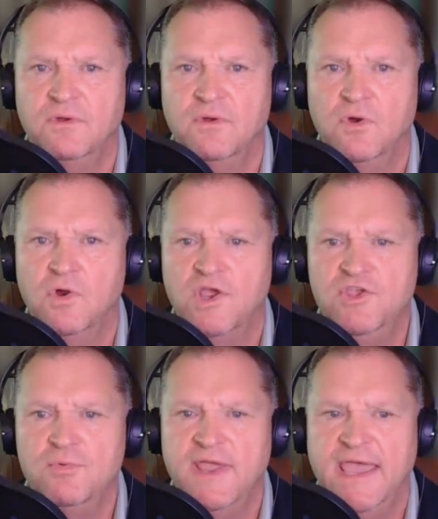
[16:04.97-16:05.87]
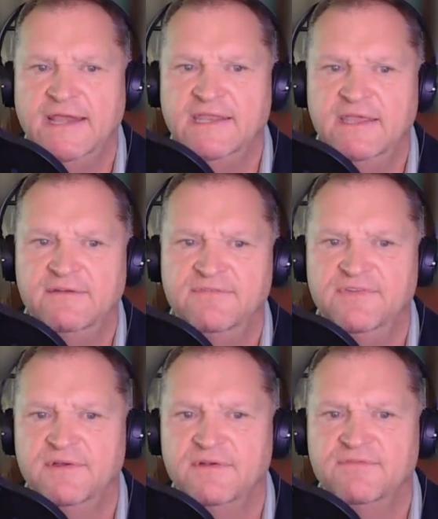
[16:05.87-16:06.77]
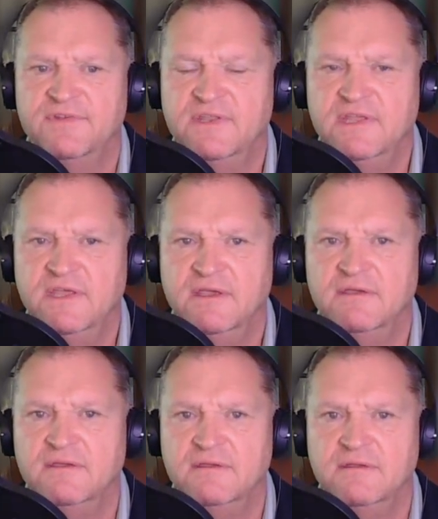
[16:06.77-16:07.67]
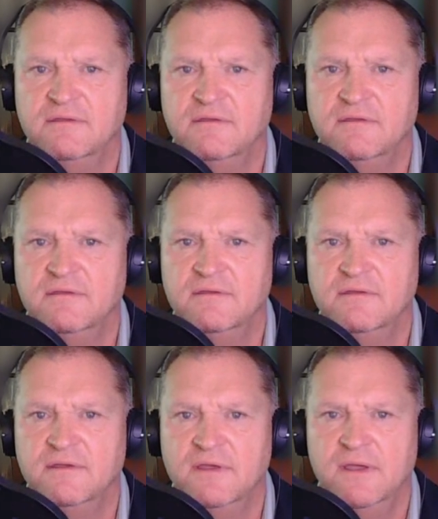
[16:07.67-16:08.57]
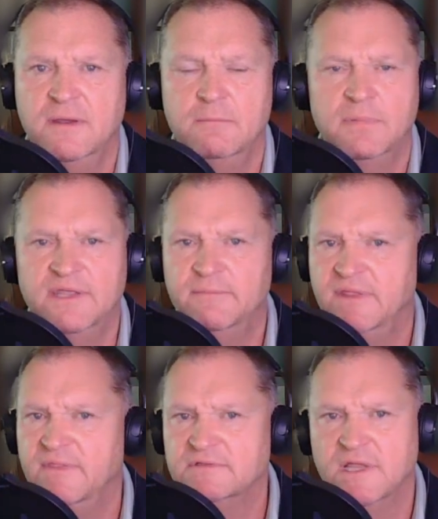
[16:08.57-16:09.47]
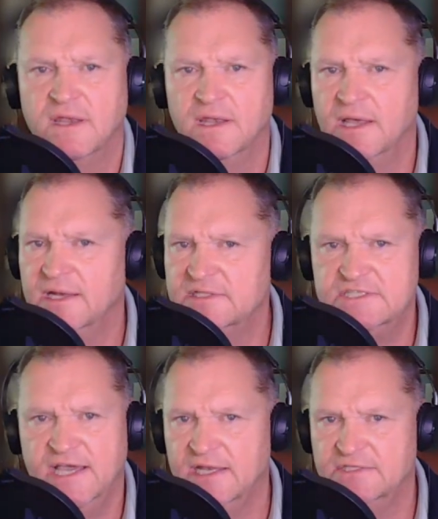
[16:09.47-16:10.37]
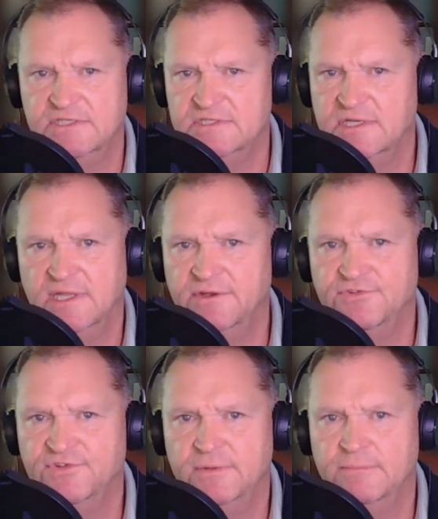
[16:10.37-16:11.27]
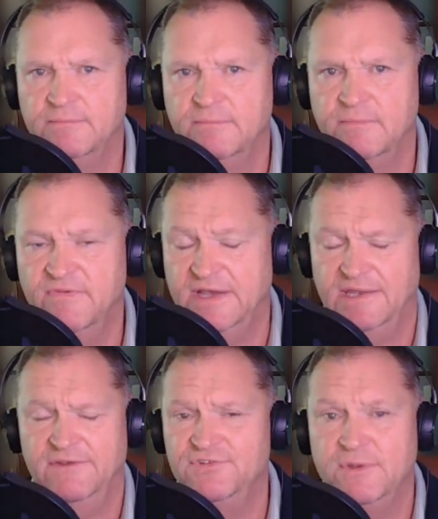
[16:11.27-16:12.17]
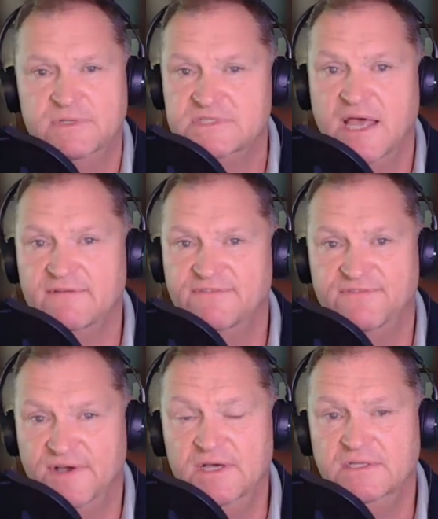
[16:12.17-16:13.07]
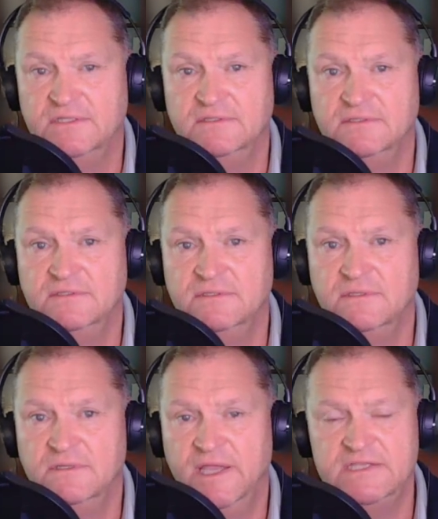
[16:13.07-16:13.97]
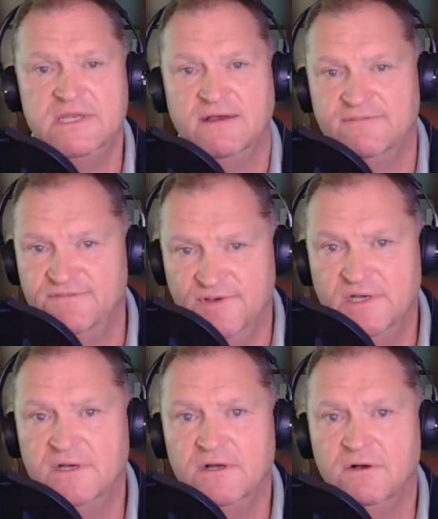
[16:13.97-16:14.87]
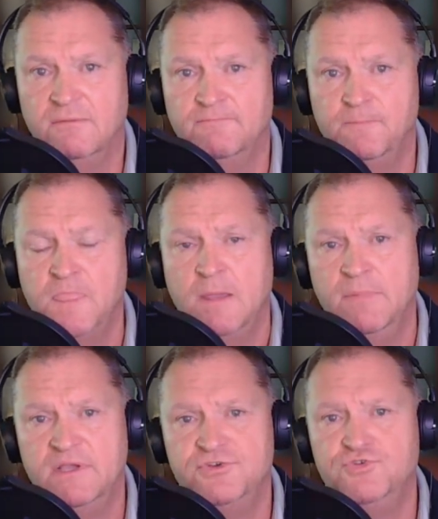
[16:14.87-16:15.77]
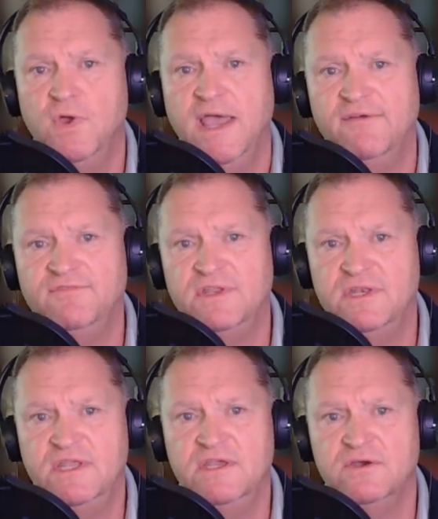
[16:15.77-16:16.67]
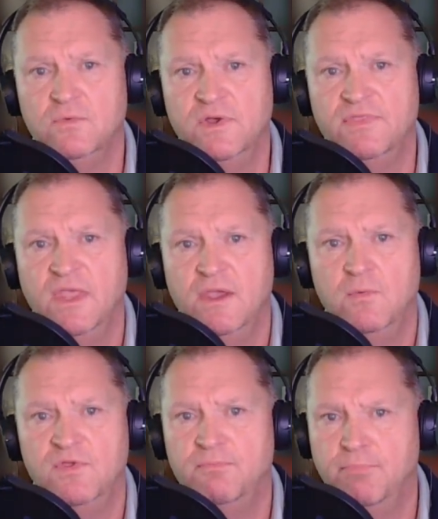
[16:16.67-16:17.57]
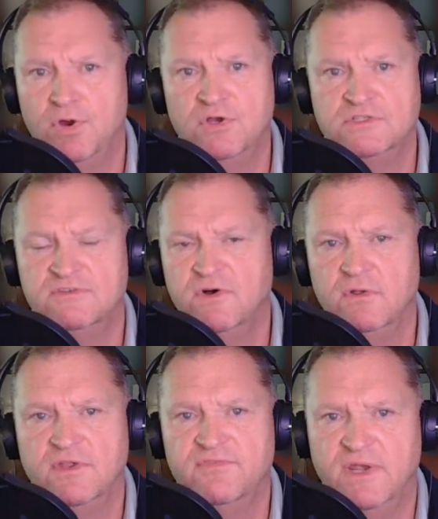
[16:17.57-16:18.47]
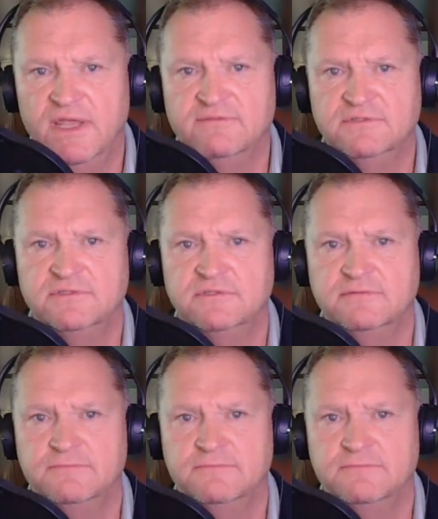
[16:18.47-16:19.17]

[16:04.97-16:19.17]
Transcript: Or are you reacting in fear and fatigue? Believe me, there's a lot of challenges in leadership. In fact, leadership is not fun. It's not fun at all because you have to deal with birds of all different levels.